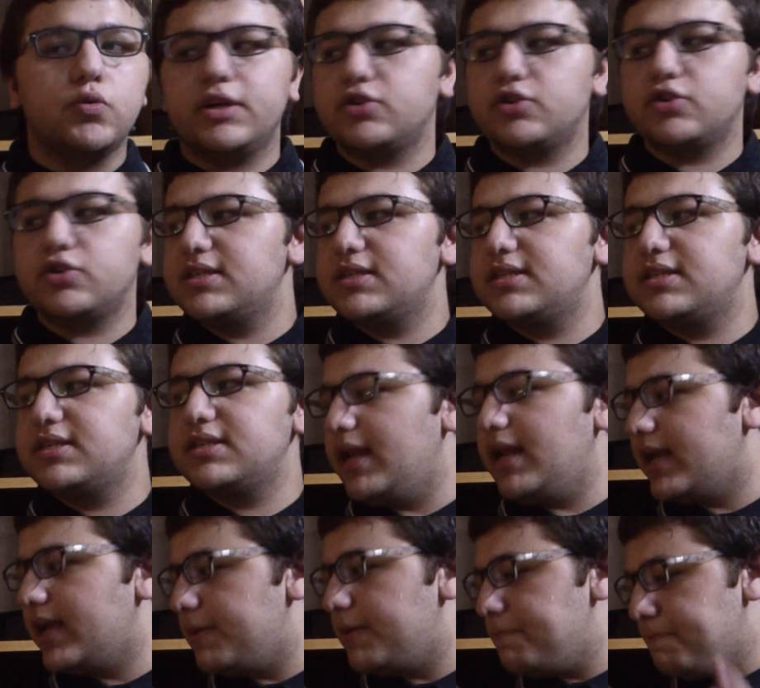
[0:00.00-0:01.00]
They're just saying
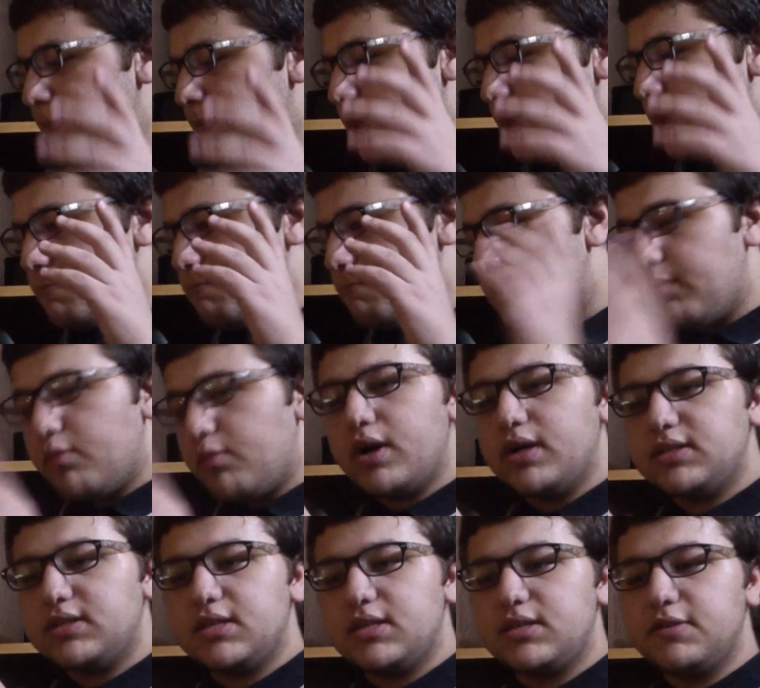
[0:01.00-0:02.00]
like,
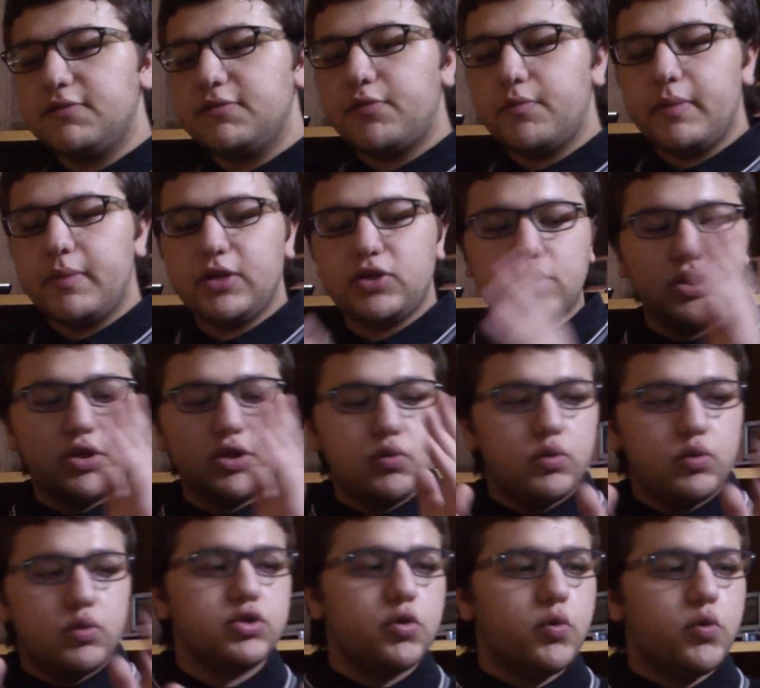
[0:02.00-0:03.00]
memorize this information, you
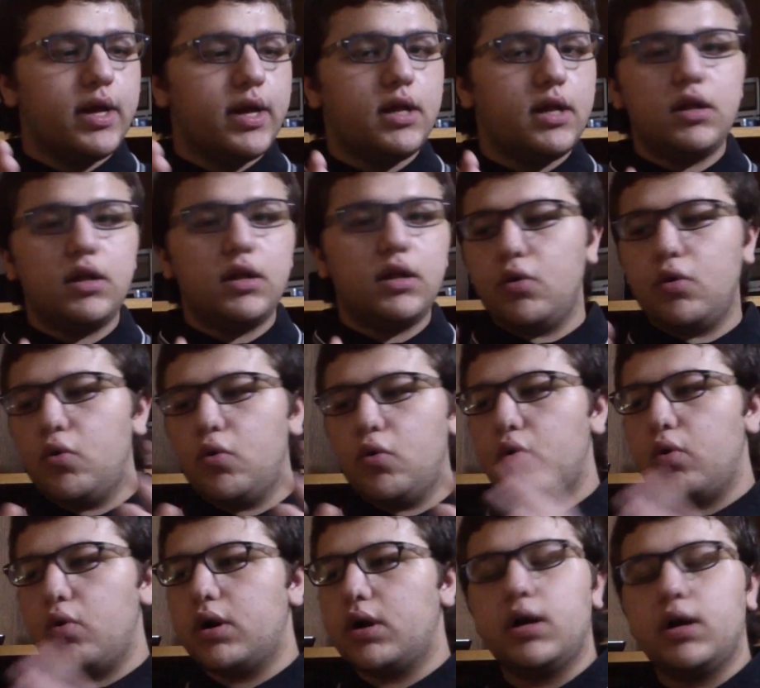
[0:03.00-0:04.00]
will do well
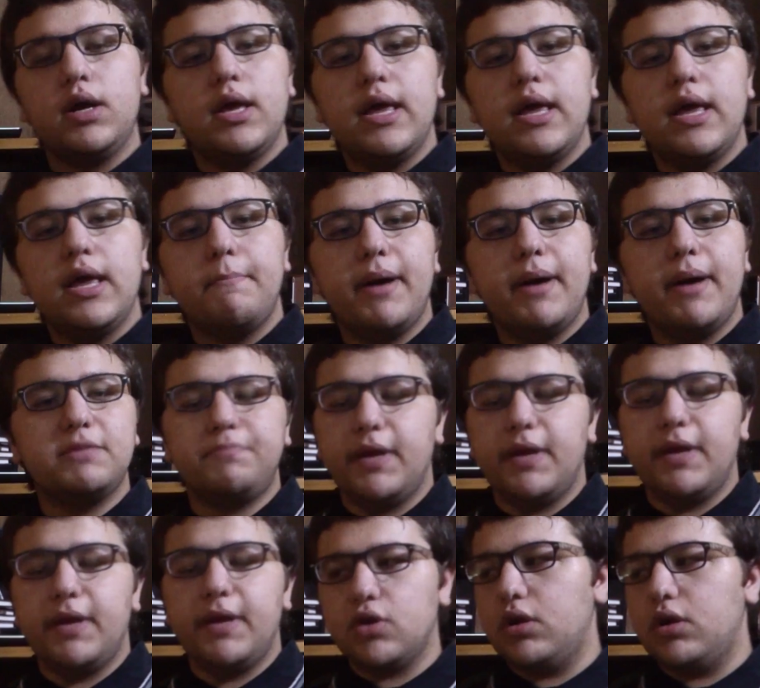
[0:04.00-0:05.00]
or bad
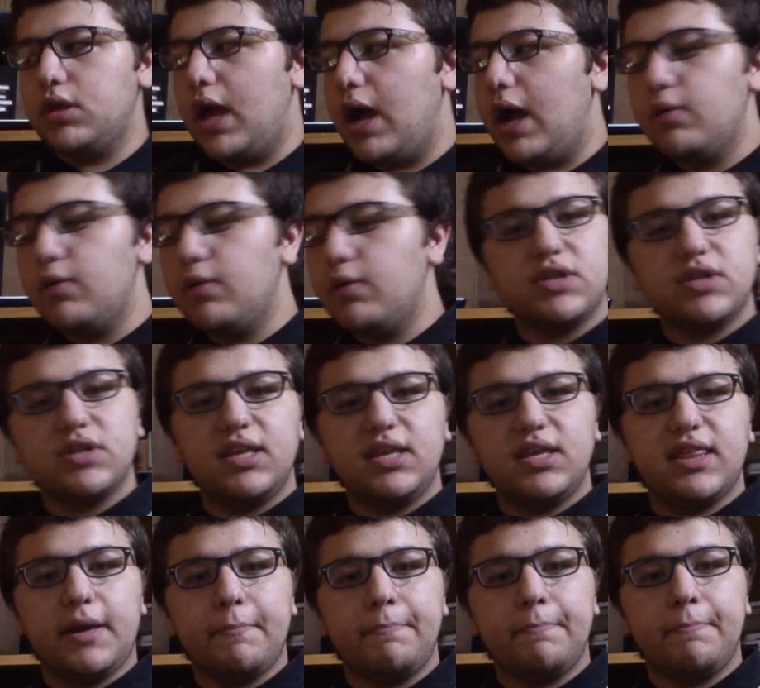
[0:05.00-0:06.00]
based on how you studied
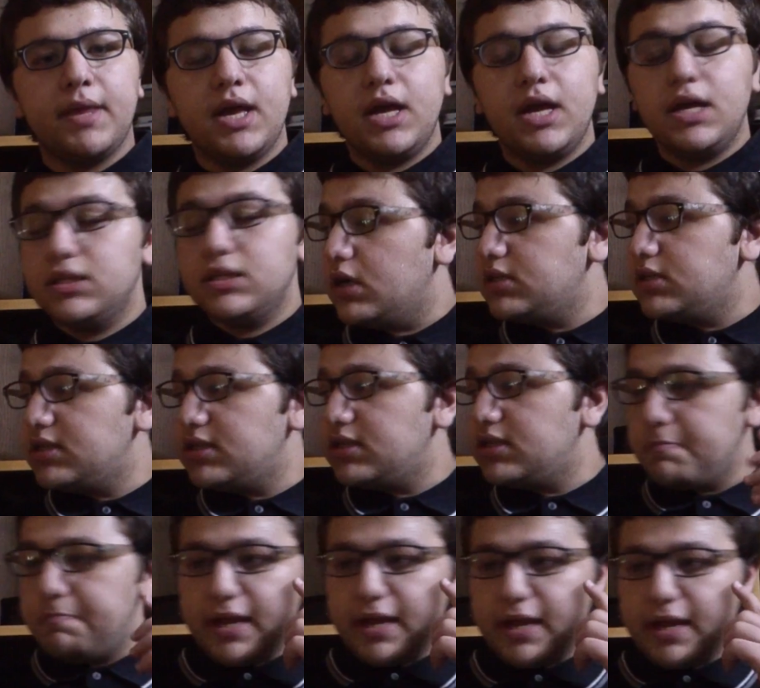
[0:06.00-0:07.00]
them. Not
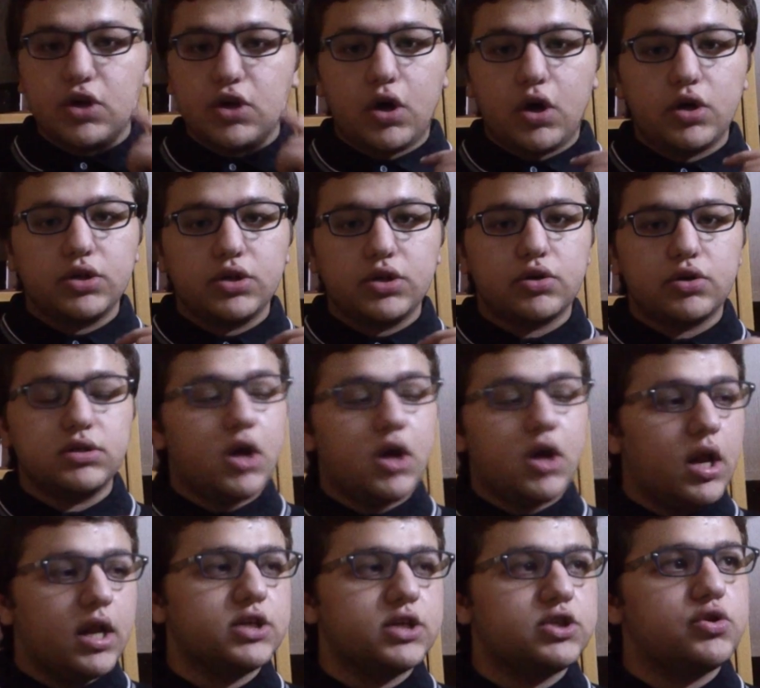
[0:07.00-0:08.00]
based on your
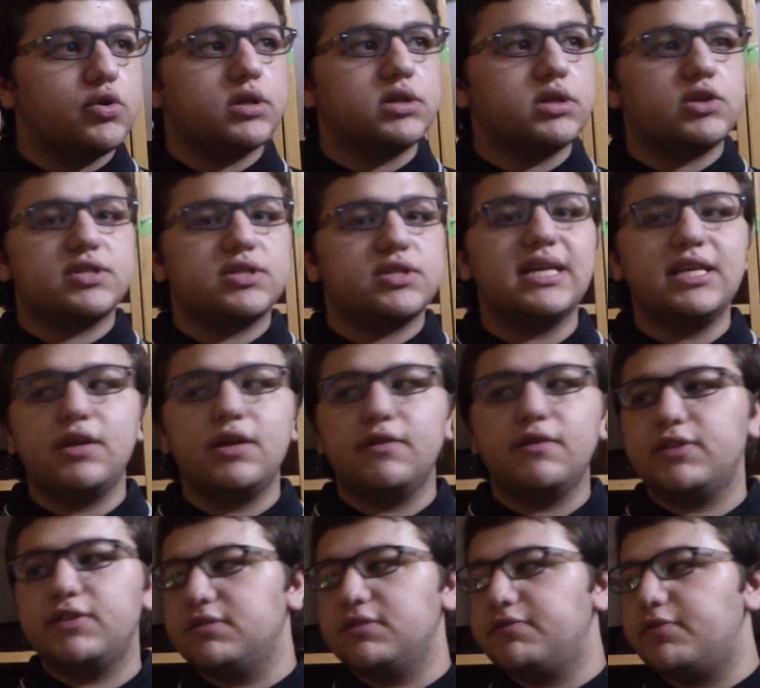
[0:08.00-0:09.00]
knowledge, your understanding of
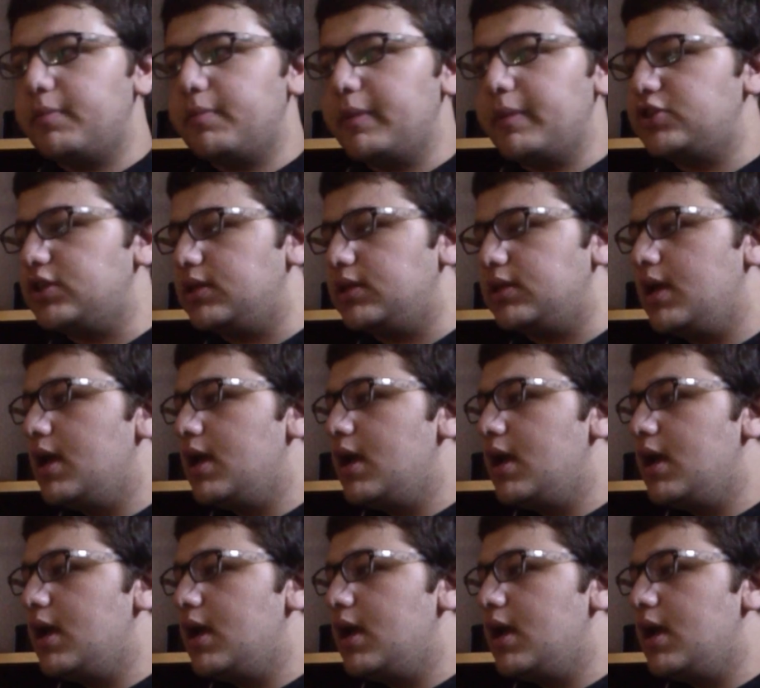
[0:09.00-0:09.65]
this information.